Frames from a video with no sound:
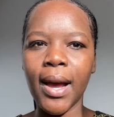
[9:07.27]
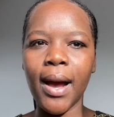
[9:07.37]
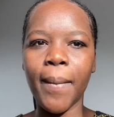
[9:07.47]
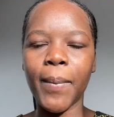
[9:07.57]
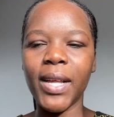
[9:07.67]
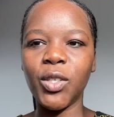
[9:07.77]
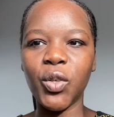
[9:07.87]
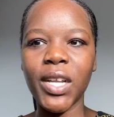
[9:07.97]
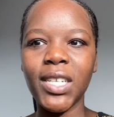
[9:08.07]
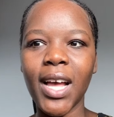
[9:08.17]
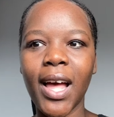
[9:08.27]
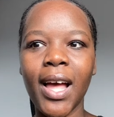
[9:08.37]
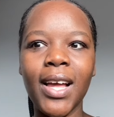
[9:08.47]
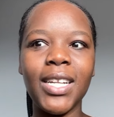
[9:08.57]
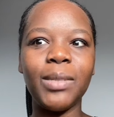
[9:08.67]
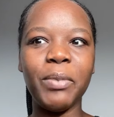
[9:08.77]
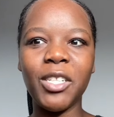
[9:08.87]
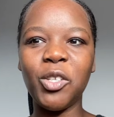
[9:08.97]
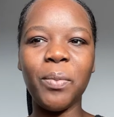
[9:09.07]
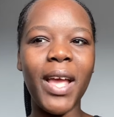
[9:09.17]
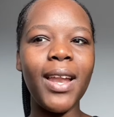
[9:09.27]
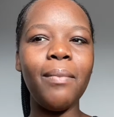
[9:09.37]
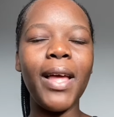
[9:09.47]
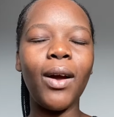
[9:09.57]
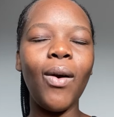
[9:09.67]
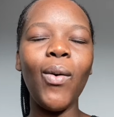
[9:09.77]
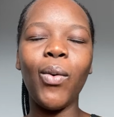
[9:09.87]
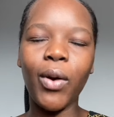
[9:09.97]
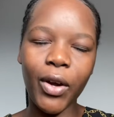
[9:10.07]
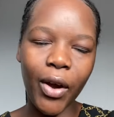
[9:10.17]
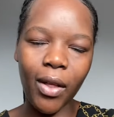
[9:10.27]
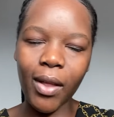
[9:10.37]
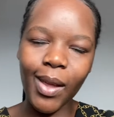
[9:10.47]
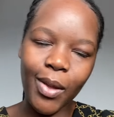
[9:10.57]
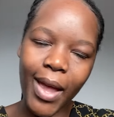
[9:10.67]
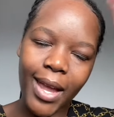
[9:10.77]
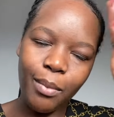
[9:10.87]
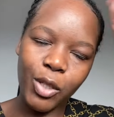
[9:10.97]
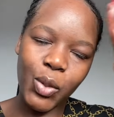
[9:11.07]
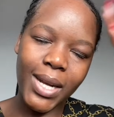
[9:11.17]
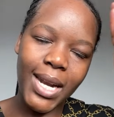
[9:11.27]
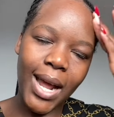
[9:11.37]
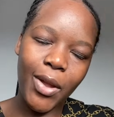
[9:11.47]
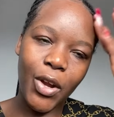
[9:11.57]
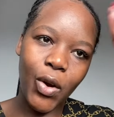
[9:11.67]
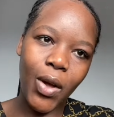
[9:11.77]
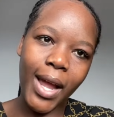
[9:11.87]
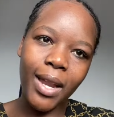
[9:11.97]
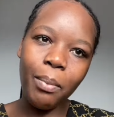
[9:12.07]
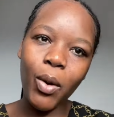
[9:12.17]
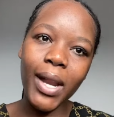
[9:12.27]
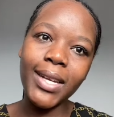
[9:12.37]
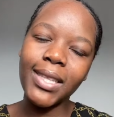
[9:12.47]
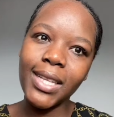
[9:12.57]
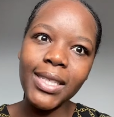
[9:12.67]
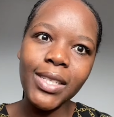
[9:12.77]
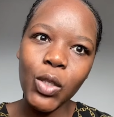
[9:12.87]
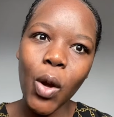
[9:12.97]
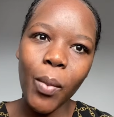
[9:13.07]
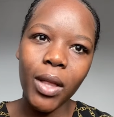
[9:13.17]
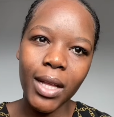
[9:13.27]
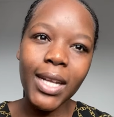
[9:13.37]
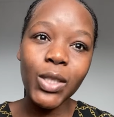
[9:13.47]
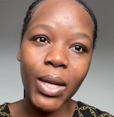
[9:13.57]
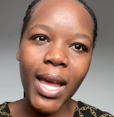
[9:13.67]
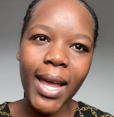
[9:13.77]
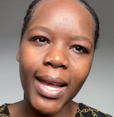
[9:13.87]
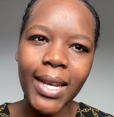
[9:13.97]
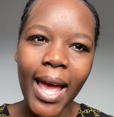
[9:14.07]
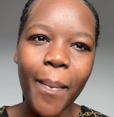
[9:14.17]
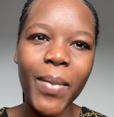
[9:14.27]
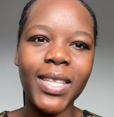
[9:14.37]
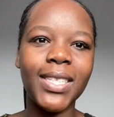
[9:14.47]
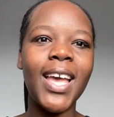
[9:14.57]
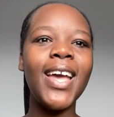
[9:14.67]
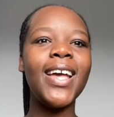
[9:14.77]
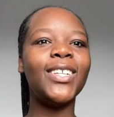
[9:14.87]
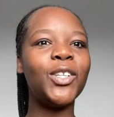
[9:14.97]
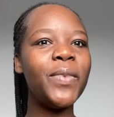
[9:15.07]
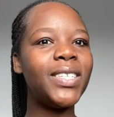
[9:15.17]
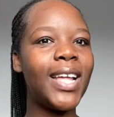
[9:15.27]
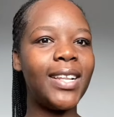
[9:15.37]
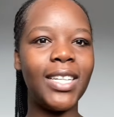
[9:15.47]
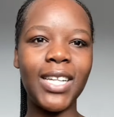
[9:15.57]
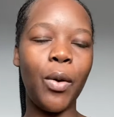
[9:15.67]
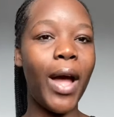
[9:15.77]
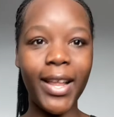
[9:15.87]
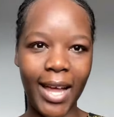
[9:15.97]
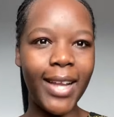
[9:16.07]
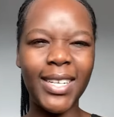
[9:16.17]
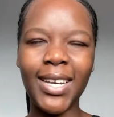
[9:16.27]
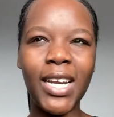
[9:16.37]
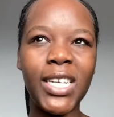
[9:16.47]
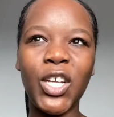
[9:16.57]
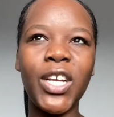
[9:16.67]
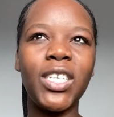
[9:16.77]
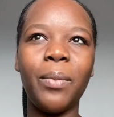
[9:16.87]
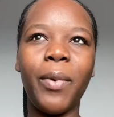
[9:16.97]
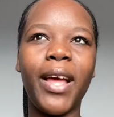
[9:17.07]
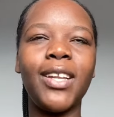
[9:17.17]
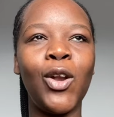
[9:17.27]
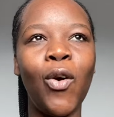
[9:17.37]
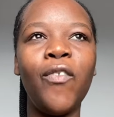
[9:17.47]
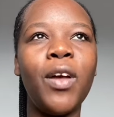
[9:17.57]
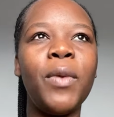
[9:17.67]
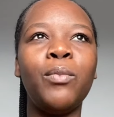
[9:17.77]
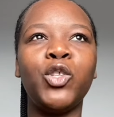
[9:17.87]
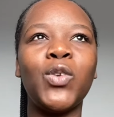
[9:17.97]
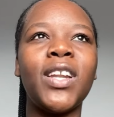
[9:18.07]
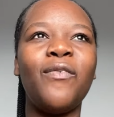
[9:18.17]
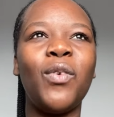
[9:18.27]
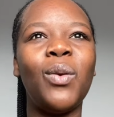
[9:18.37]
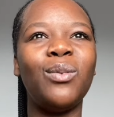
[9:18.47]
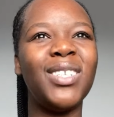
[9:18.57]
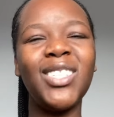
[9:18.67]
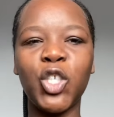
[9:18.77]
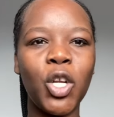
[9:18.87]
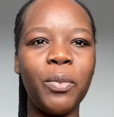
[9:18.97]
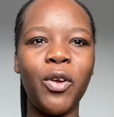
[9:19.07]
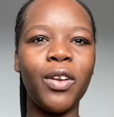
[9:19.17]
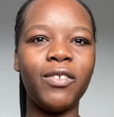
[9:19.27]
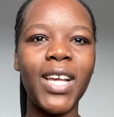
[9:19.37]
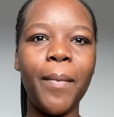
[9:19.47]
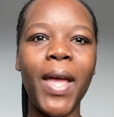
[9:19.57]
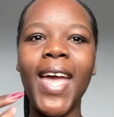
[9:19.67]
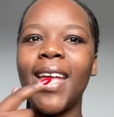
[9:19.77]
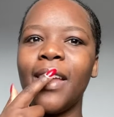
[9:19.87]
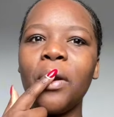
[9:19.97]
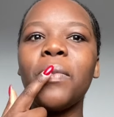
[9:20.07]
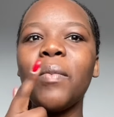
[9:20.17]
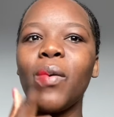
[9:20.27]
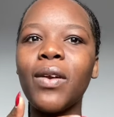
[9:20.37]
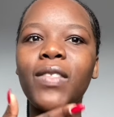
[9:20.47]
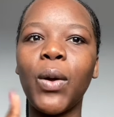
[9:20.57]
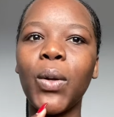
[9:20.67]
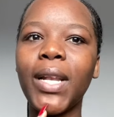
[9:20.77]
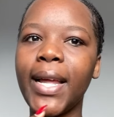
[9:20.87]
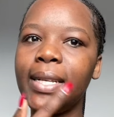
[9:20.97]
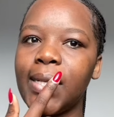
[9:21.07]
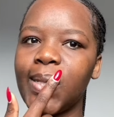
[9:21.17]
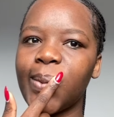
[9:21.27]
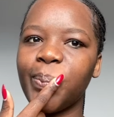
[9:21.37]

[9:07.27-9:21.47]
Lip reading: a stranger speaks to me and I'm like, oh girl, you're in Botswana now, you're no longer in Poland, this is normal, it's okay, it happens. So much that this I did an internship at a law firm in Botswana for just a short period of time, and I remember one of the old ladies,